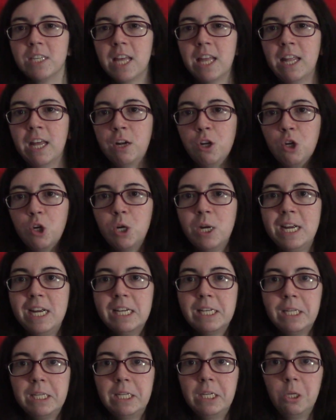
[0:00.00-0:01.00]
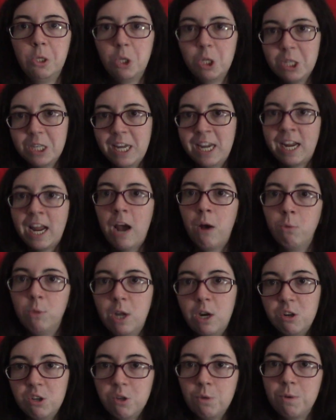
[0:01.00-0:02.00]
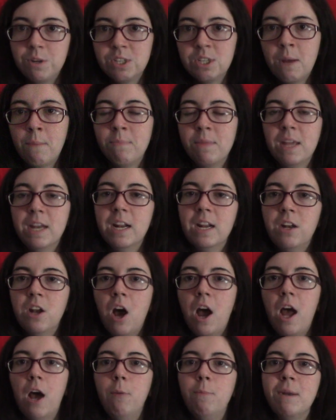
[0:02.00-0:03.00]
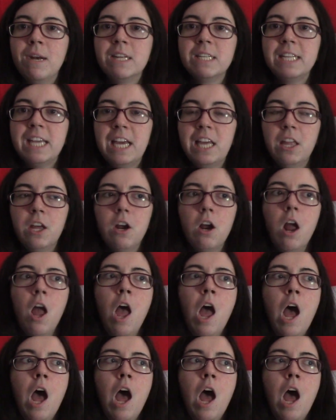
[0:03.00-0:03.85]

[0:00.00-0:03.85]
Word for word: And then Cree is still just like out there doing something and not helping us either.